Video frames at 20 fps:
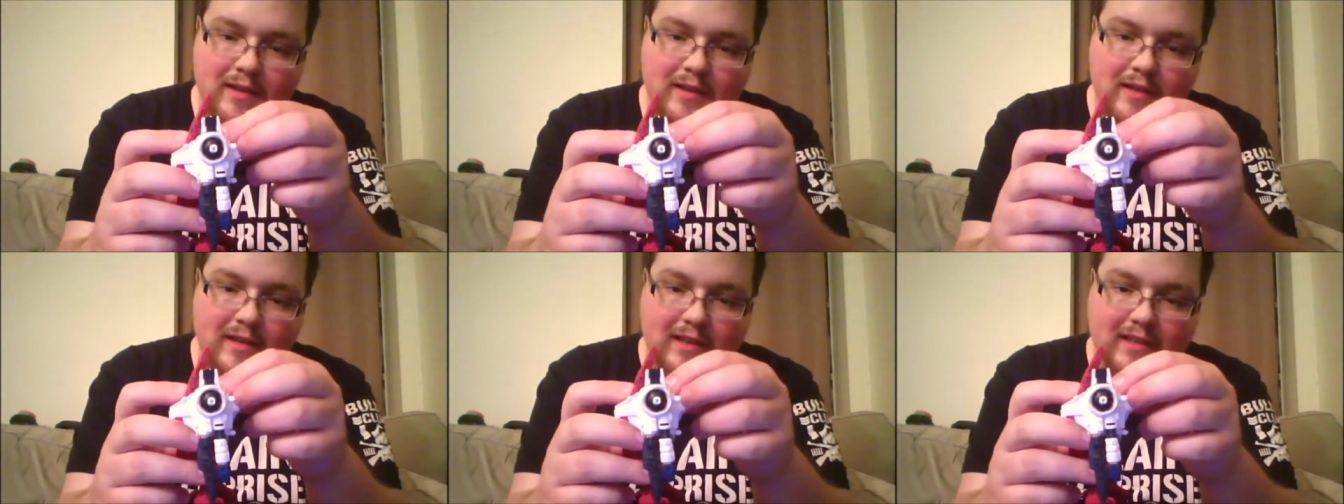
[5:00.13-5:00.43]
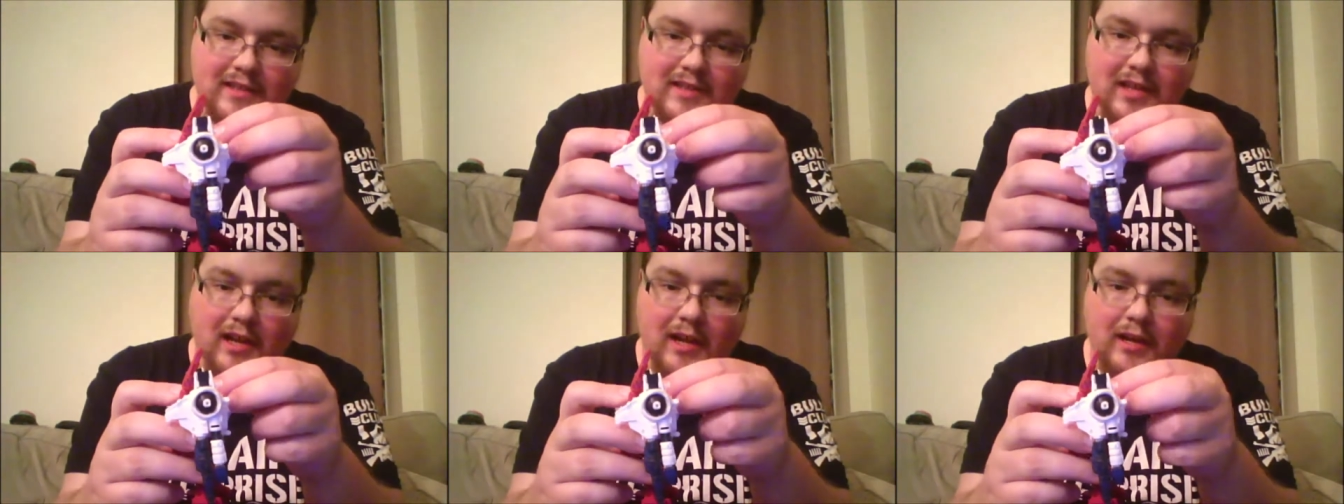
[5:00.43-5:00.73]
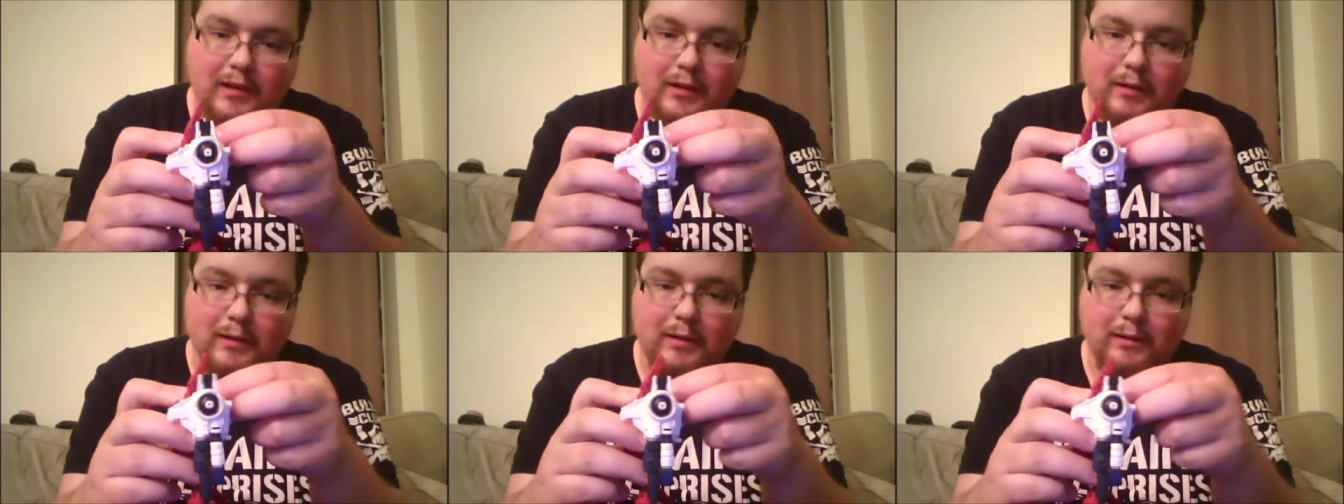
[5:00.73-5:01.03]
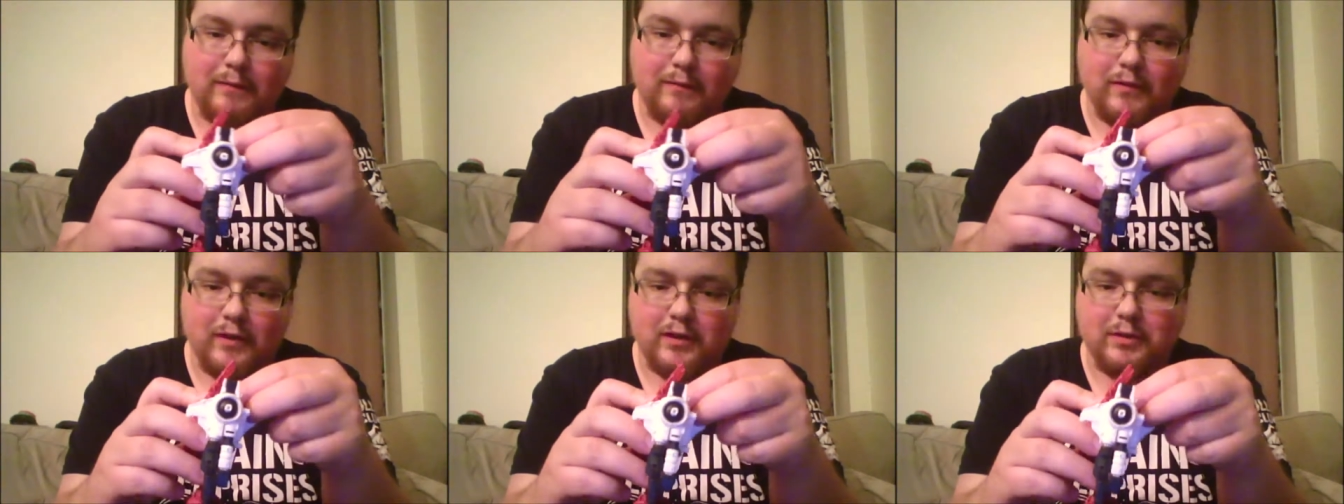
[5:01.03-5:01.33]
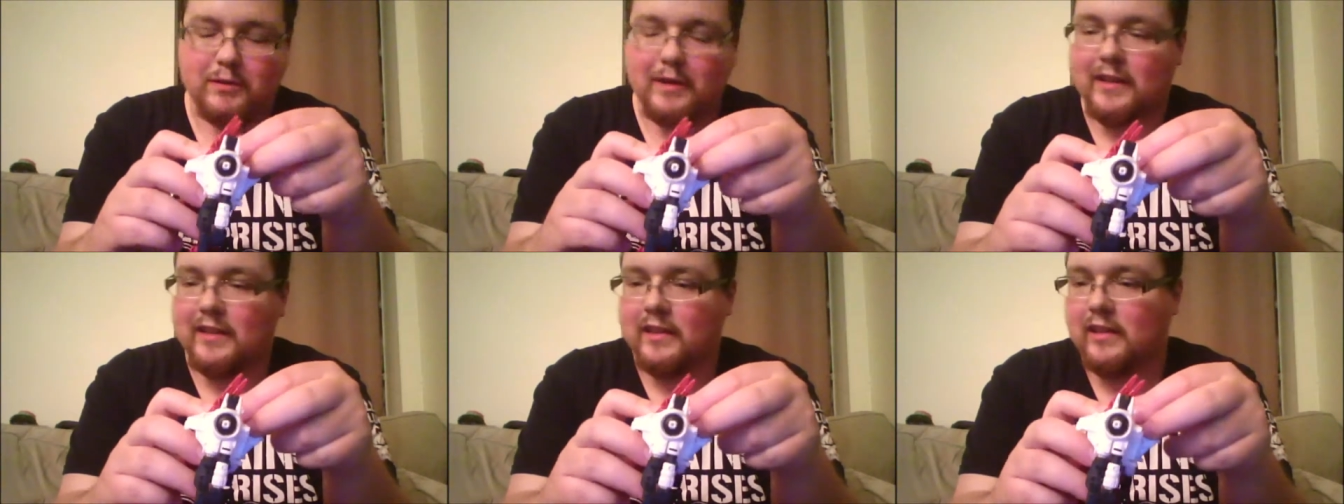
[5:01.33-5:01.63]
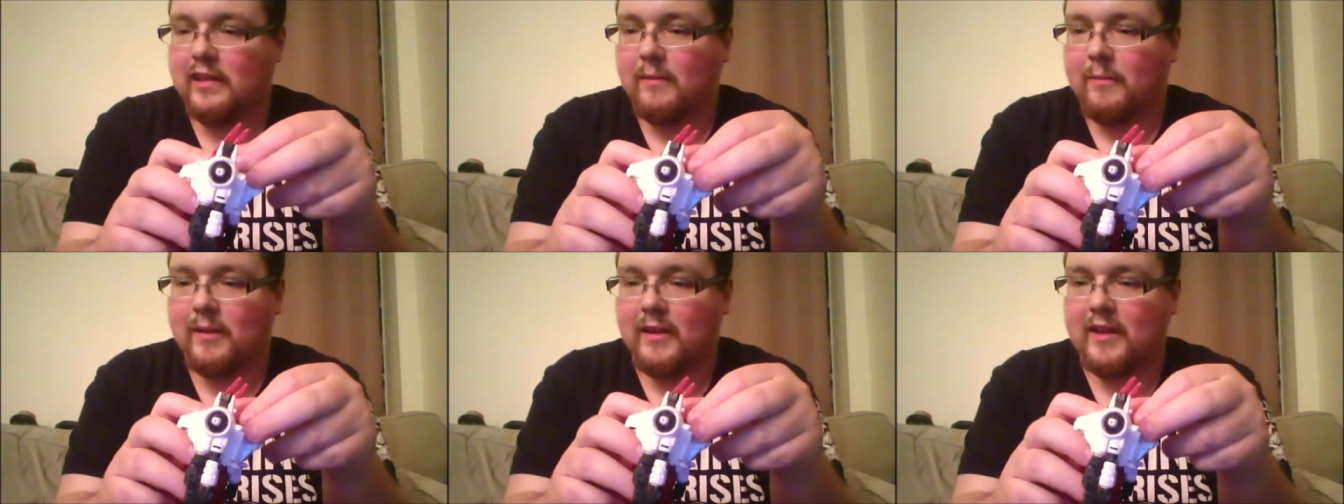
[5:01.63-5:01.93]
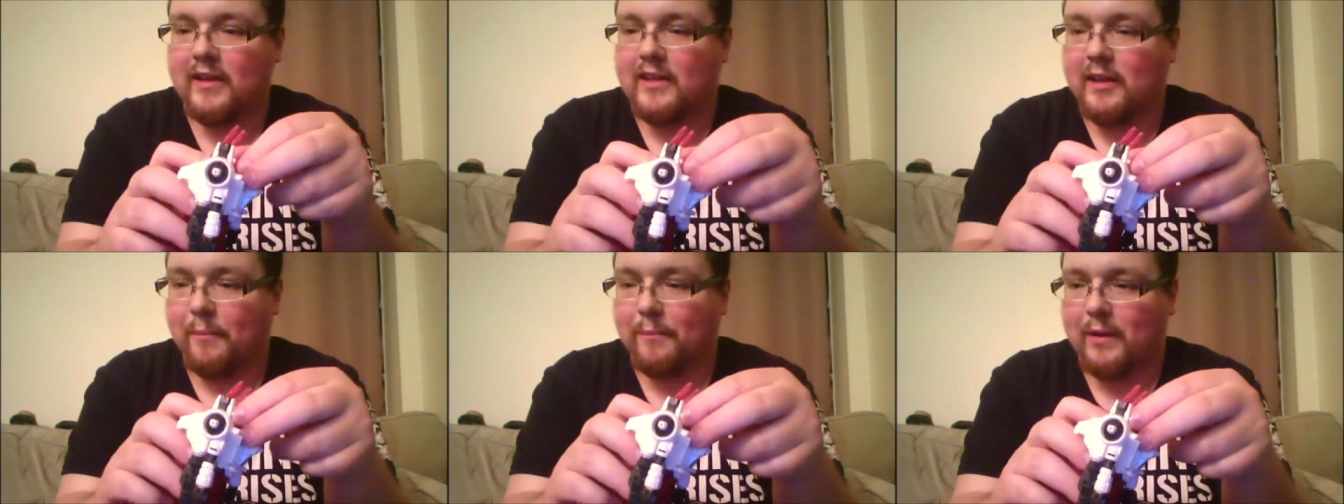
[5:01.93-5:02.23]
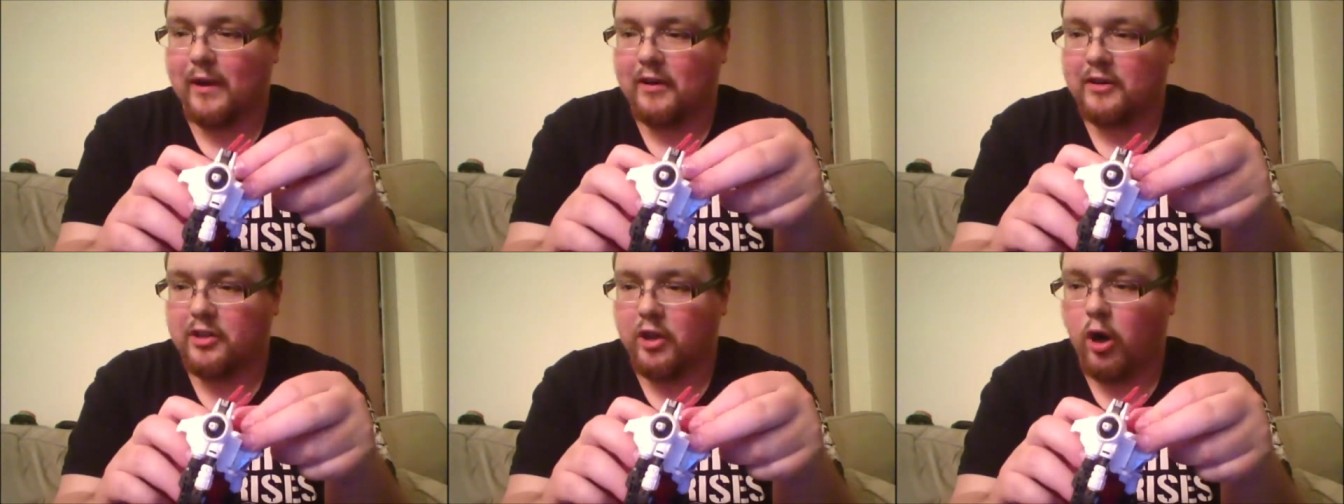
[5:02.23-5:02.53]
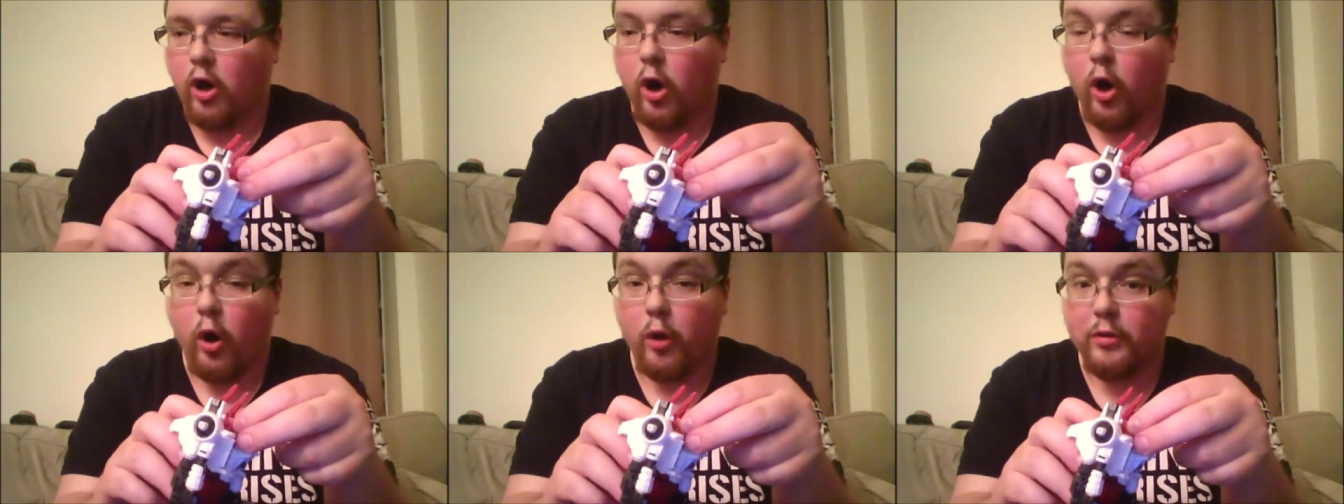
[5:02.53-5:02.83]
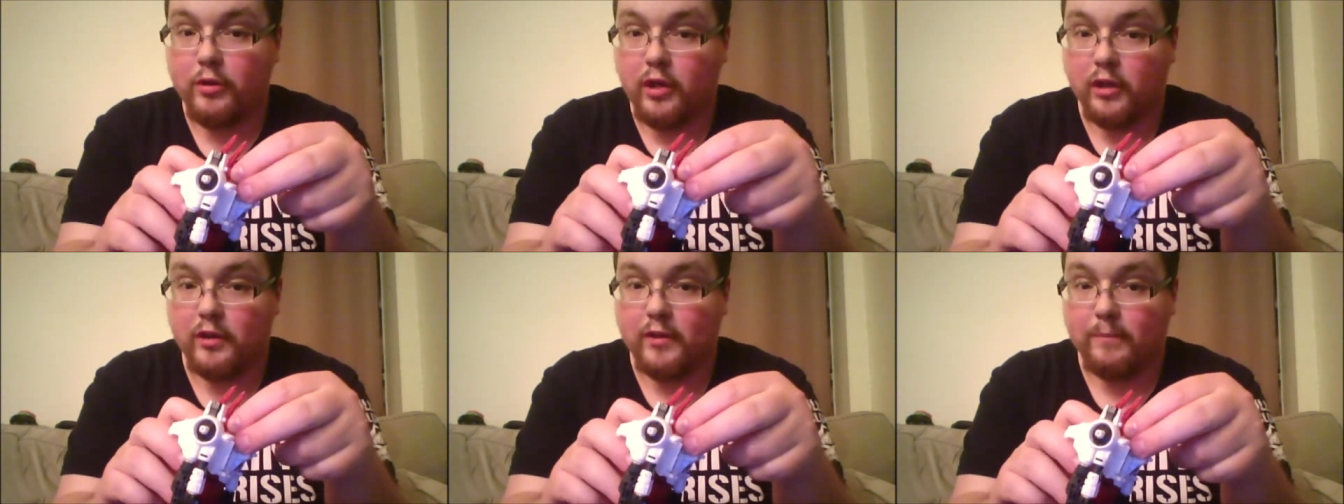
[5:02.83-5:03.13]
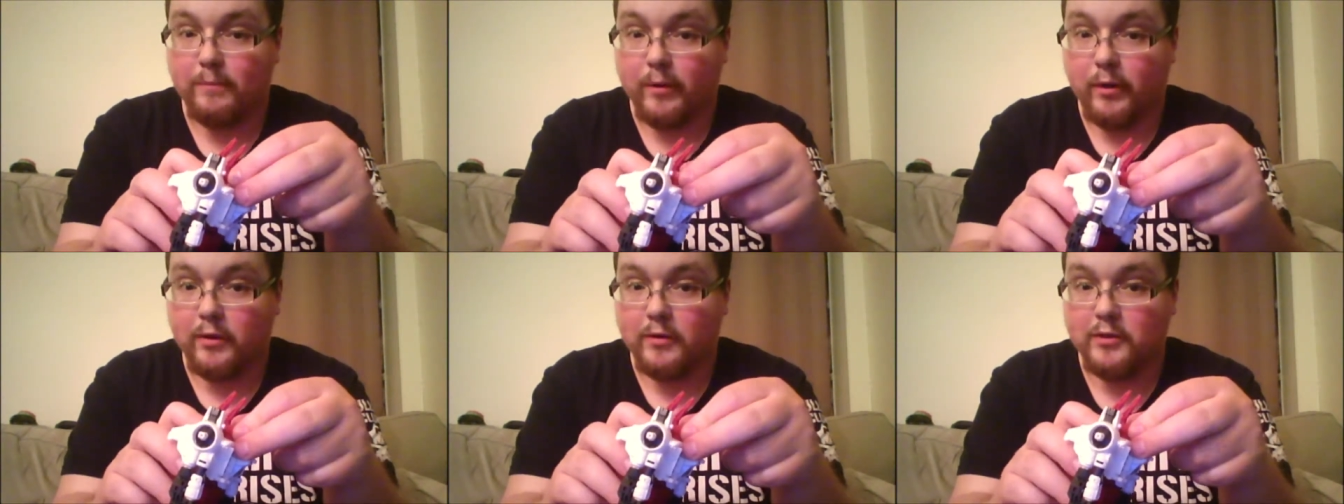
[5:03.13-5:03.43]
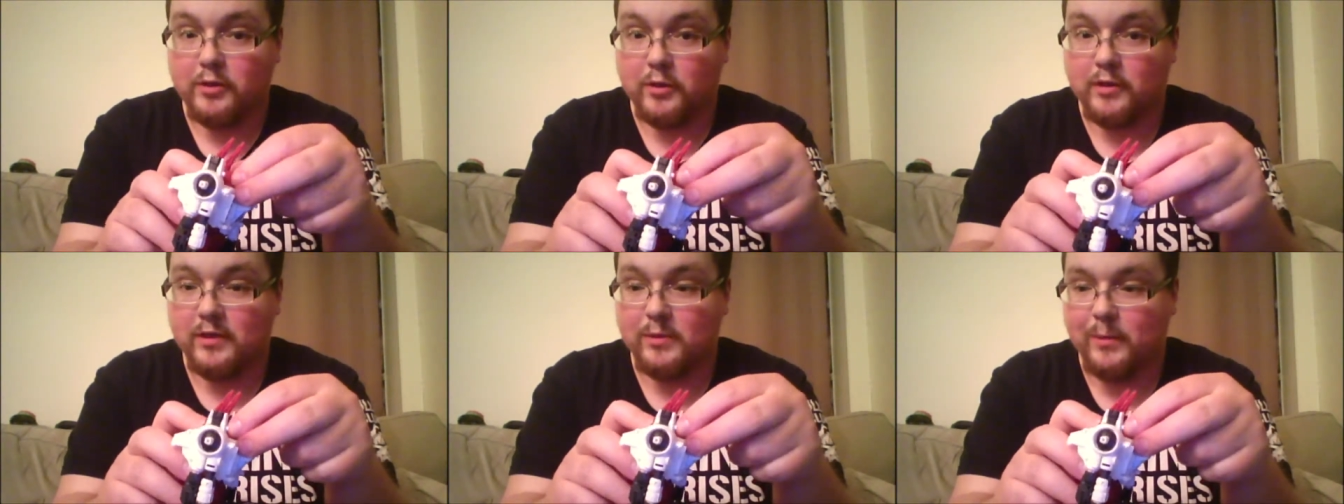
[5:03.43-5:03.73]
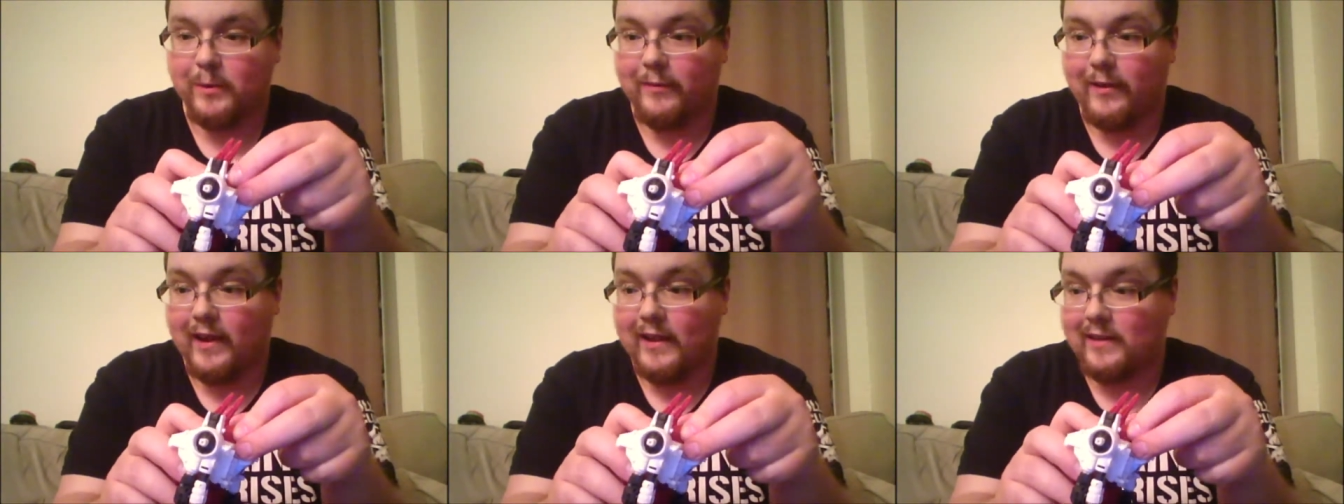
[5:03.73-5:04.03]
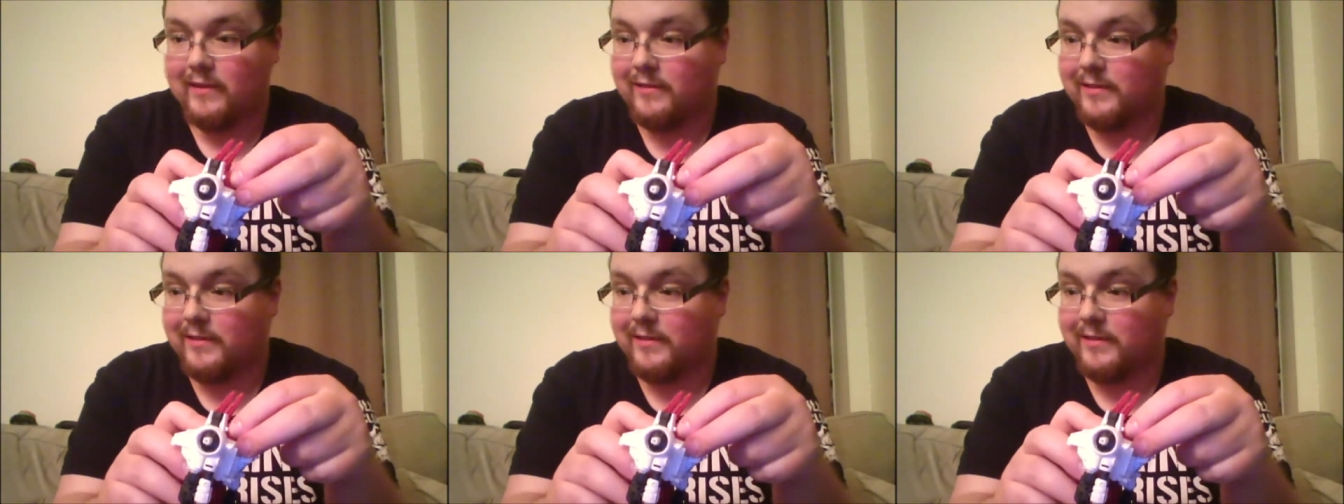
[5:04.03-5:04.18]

It's kind of frustrating limited compared to all the other ball joints we've had in